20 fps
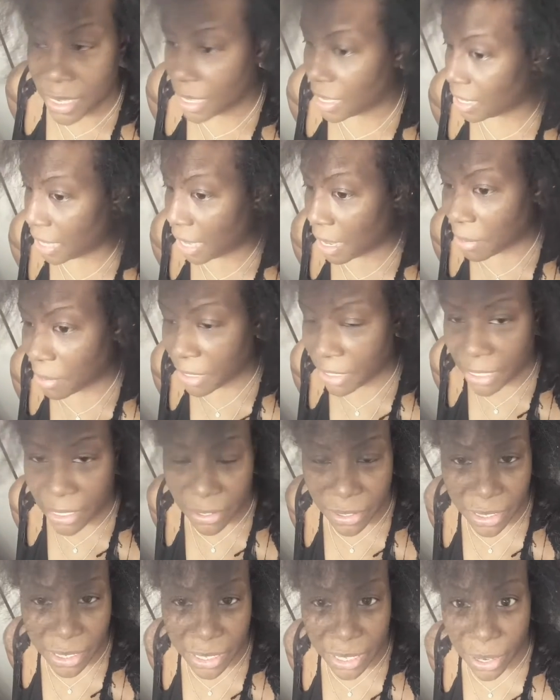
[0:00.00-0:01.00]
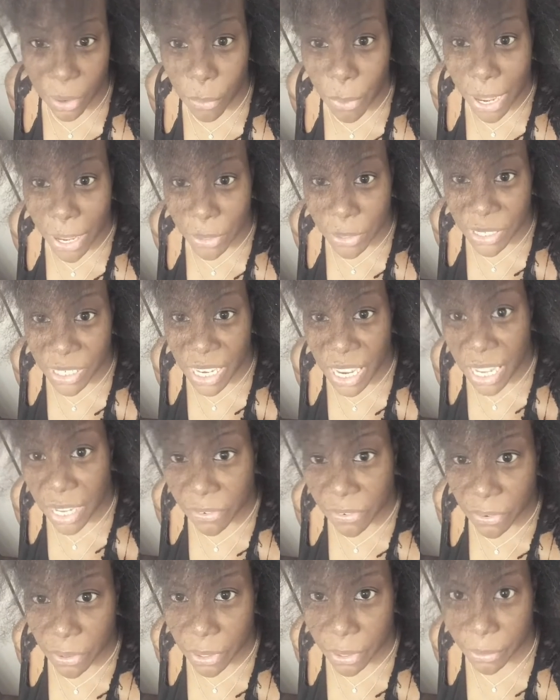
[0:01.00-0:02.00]
I got myself looking like a wild
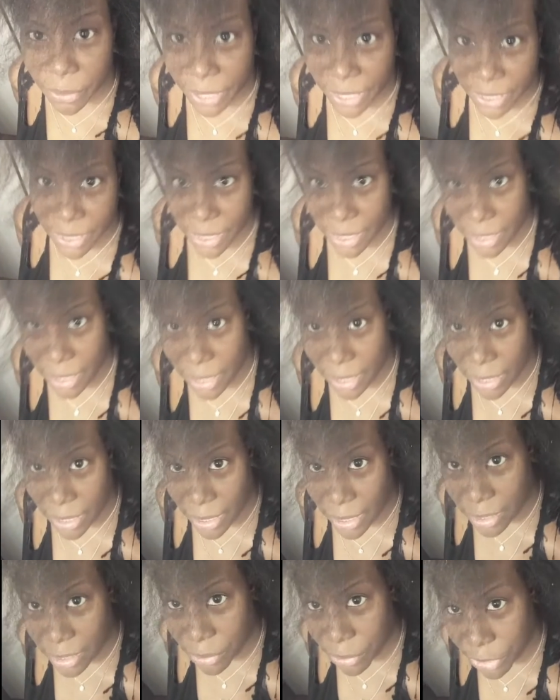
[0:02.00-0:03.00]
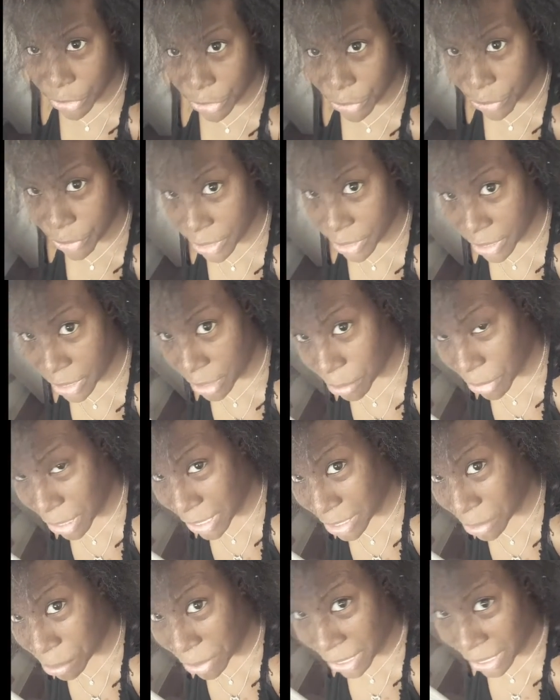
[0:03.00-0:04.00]
skunk for a reason. Don't you want to see my
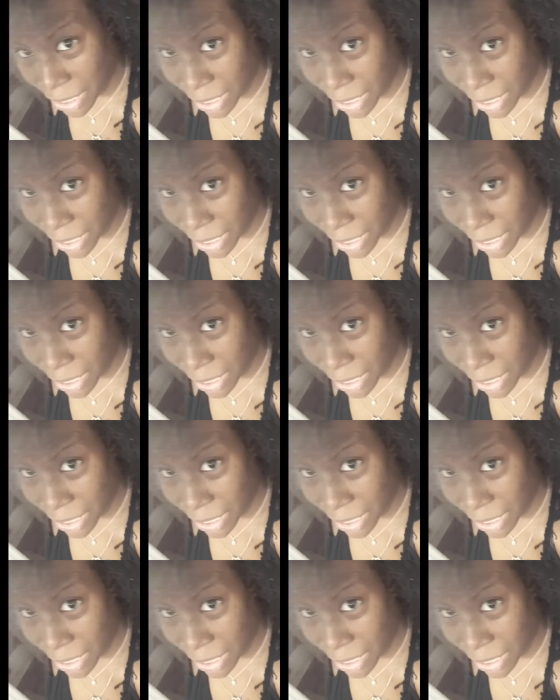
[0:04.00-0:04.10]
split